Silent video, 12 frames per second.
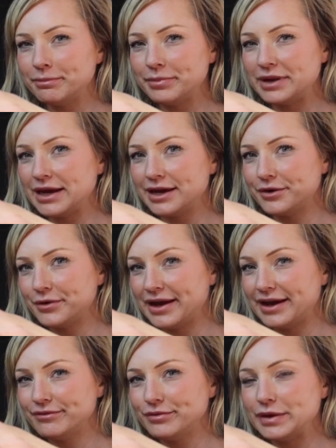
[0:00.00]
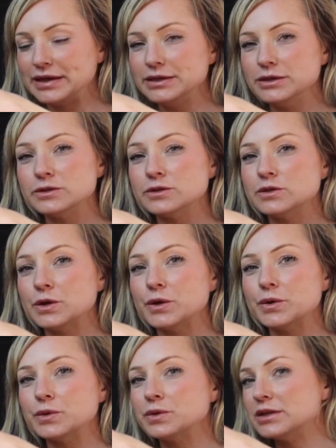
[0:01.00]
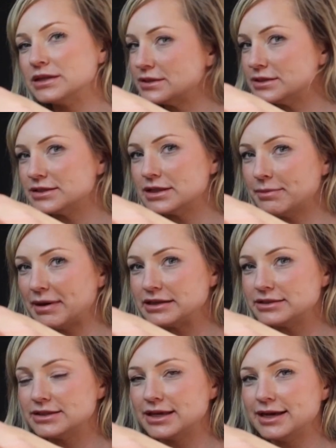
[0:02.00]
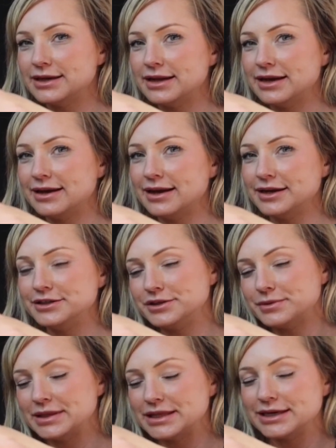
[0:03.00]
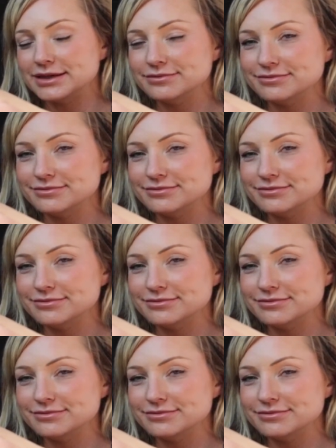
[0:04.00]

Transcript: but I don't have one, so this is the best that I do with it.